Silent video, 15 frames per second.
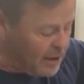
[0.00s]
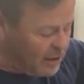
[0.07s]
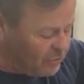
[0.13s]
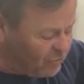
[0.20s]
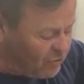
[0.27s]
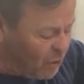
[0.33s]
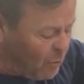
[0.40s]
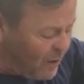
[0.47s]

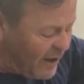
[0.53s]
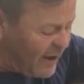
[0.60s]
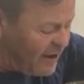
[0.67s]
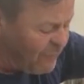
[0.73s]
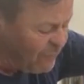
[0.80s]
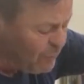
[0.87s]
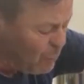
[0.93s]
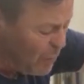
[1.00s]
So
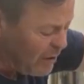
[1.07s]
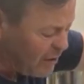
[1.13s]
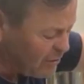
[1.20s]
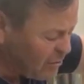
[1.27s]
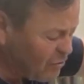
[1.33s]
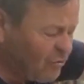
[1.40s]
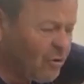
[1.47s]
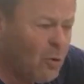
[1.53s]
if we're going
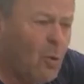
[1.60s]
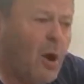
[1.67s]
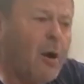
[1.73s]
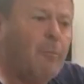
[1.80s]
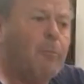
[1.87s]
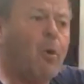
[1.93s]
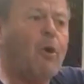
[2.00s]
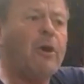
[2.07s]
to do a
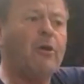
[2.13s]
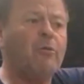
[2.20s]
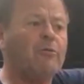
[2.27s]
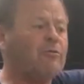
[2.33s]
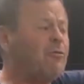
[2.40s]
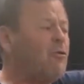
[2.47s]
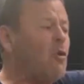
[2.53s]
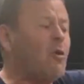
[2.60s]
boil
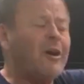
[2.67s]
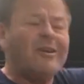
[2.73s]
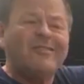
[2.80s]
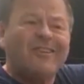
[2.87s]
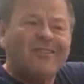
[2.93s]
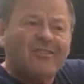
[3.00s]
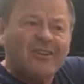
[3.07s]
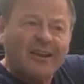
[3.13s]
for a
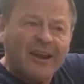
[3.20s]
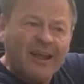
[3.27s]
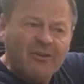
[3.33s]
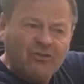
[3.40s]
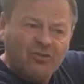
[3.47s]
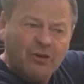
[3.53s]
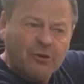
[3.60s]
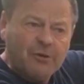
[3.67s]

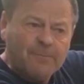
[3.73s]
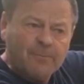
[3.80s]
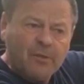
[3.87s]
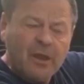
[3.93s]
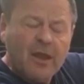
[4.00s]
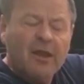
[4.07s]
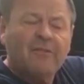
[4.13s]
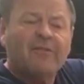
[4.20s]
distillation,
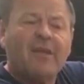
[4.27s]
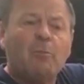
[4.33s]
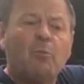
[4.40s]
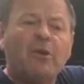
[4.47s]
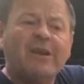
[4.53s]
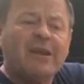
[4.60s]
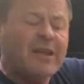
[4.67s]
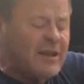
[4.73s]
then we
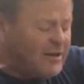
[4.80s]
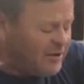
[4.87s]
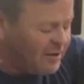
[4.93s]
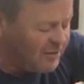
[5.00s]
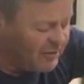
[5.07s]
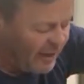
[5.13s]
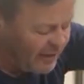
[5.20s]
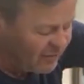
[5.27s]
need
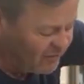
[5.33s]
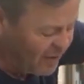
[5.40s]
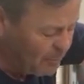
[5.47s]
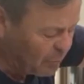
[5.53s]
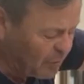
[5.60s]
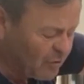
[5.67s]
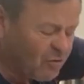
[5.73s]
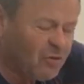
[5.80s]
that
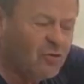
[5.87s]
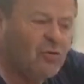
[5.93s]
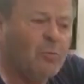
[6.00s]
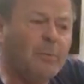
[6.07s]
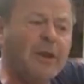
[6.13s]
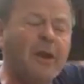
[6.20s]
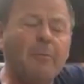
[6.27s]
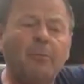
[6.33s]
temperature to
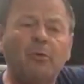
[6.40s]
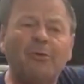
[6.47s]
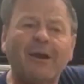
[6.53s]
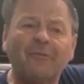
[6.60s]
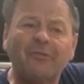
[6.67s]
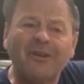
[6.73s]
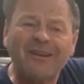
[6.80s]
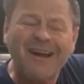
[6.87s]
be up
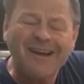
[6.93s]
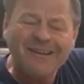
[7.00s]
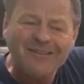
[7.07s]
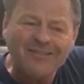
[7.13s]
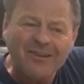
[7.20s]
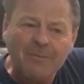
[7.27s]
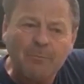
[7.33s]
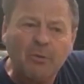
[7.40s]
around the
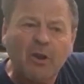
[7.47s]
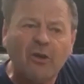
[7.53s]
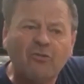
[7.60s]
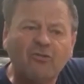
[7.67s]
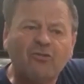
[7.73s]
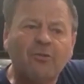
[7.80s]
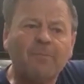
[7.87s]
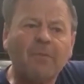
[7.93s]
90
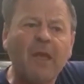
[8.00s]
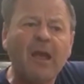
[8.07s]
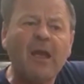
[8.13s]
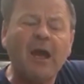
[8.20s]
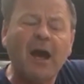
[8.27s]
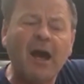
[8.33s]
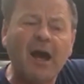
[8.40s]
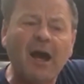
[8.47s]
plus
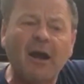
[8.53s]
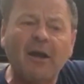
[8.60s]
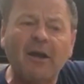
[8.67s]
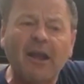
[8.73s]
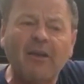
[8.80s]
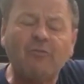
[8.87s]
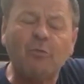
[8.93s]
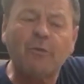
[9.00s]

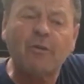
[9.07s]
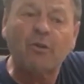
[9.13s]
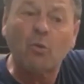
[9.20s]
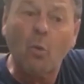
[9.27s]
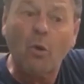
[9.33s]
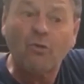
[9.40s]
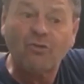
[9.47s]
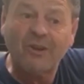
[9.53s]
if we've got a
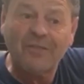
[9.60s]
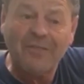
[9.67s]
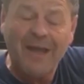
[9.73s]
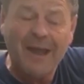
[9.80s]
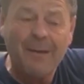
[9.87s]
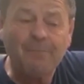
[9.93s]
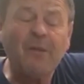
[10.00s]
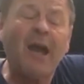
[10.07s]
wash in
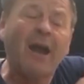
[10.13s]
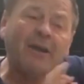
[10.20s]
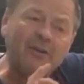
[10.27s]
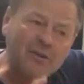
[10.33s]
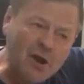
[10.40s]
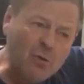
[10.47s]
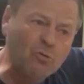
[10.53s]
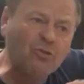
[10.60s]
there. I
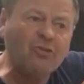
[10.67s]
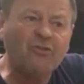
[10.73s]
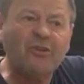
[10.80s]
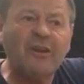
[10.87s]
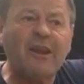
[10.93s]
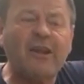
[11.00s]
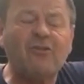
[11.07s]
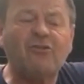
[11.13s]
know
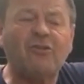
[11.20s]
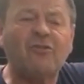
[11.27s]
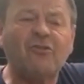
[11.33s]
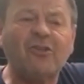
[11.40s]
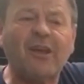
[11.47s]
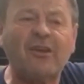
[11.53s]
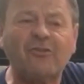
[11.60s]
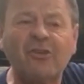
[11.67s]
distillation
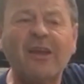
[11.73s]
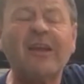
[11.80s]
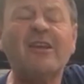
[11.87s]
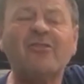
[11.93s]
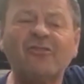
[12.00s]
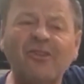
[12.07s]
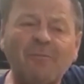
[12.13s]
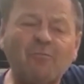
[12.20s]
says
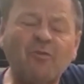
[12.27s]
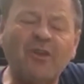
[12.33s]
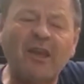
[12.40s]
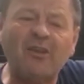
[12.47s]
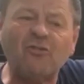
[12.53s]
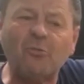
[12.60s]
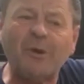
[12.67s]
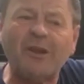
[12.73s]

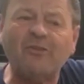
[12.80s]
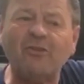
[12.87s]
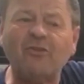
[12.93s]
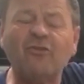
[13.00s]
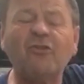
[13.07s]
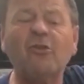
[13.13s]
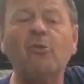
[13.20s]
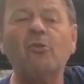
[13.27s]
78 to
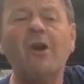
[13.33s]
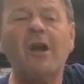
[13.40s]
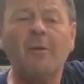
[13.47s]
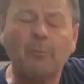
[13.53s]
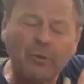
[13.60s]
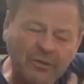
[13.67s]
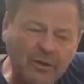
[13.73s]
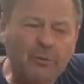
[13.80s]
82,
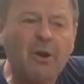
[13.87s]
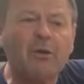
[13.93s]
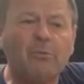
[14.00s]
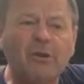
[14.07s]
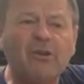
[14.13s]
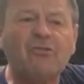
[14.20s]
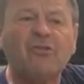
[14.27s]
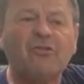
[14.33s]
but there are
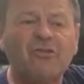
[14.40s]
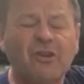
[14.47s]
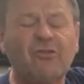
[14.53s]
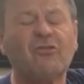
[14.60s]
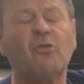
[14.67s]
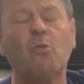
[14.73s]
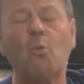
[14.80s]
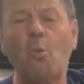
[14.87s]
reasons as
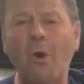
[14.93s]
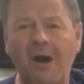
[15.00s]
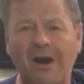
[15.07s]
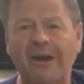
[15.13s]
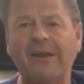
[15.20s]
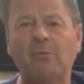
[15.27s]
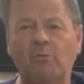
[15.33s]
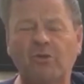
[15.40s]
to
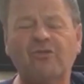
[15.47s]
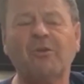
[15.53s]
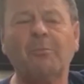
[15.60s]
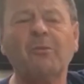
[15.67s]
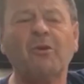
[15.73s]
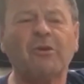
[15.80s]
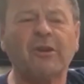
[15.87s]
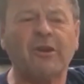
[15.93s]
why, which I'm
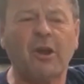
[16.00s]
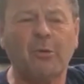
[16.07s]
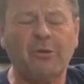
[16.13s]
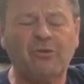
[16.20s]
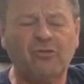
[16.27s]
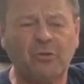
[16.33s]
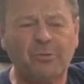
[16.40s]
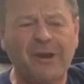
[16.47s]
not going to go
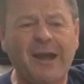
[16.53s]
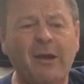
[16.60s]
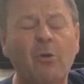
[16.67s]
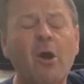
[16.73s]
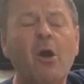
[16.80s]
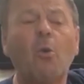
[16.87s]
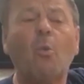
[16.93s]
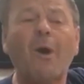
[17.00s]
into now,
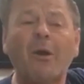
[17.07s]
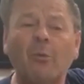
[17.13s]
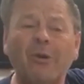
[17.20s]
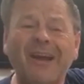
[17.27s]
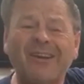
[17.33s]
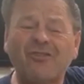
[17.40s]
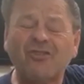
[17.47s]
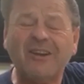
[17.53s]
why we
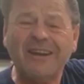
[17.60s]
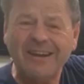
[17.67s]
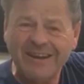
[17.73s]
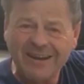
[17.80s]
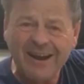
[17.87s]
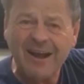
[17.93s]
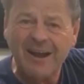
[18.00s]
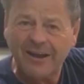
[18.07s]
actually
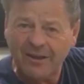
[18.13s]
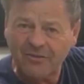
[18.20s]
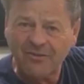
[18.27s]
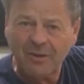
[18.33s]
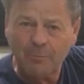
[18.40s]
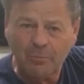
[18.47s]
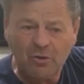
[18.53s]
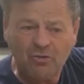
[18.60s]
need a higher
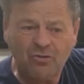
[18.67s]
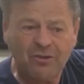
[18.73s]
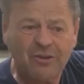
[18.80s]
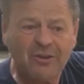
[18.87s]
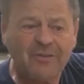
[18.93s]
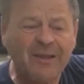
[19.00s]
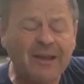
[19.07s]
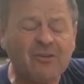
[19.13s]
temperature
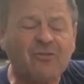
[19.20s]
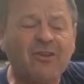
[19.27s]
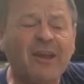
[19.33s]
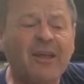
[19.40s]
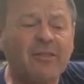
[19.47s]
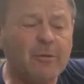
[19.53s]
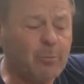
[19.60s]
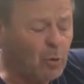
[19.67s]
than that to
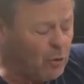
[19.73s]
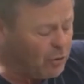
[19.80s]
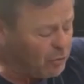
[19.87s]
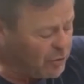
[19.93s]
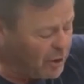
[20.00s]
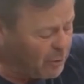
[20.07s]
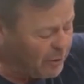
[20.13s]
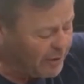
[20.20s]
get the boil
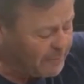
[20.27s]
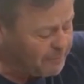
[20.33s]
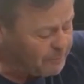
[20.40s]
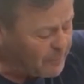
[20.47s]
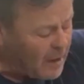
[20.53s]
going.